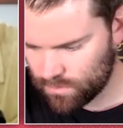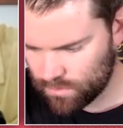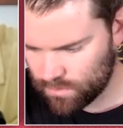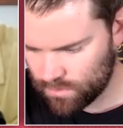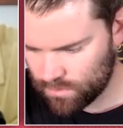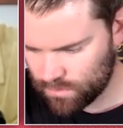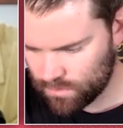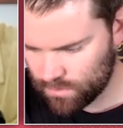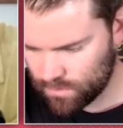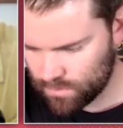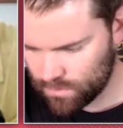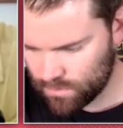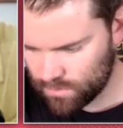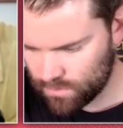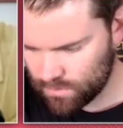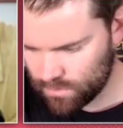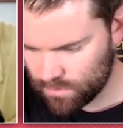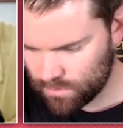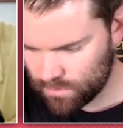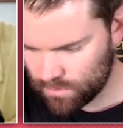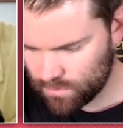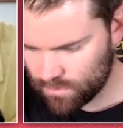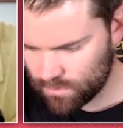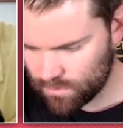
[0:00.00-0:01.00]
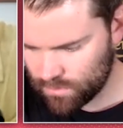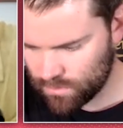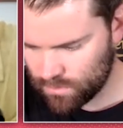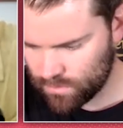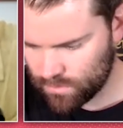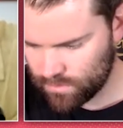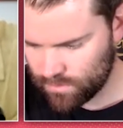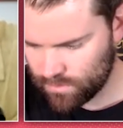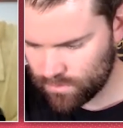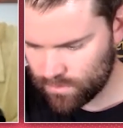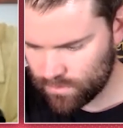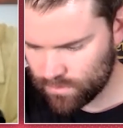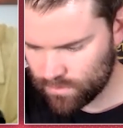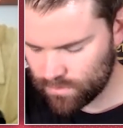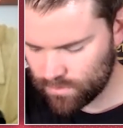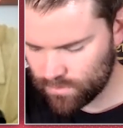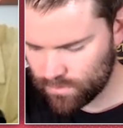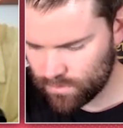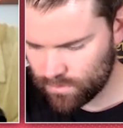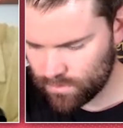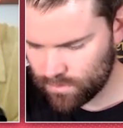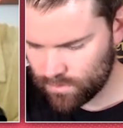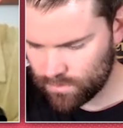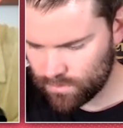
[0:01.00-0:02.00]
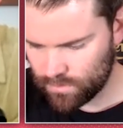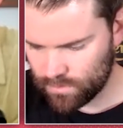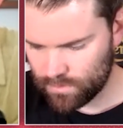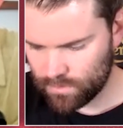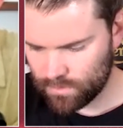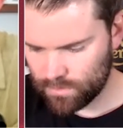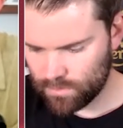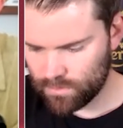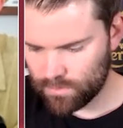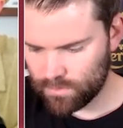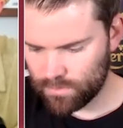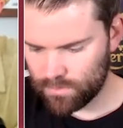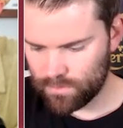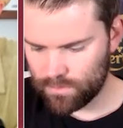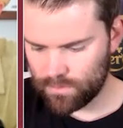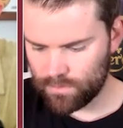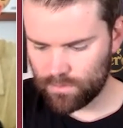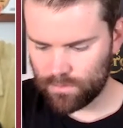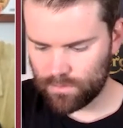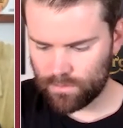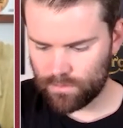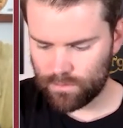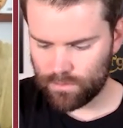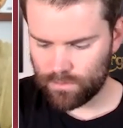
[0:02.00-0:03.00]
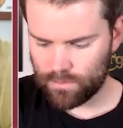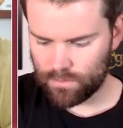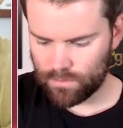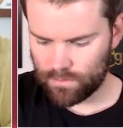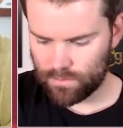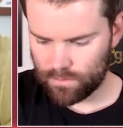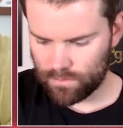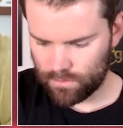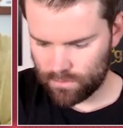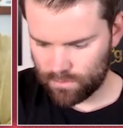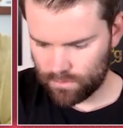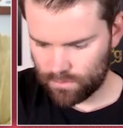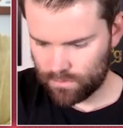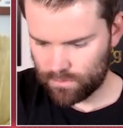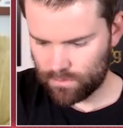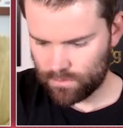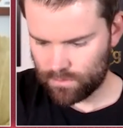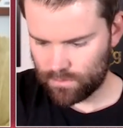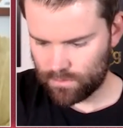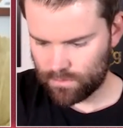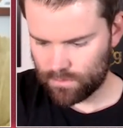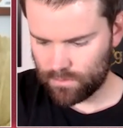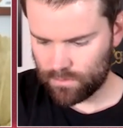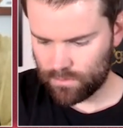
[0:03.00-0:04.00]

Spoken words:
The person shown says nothing.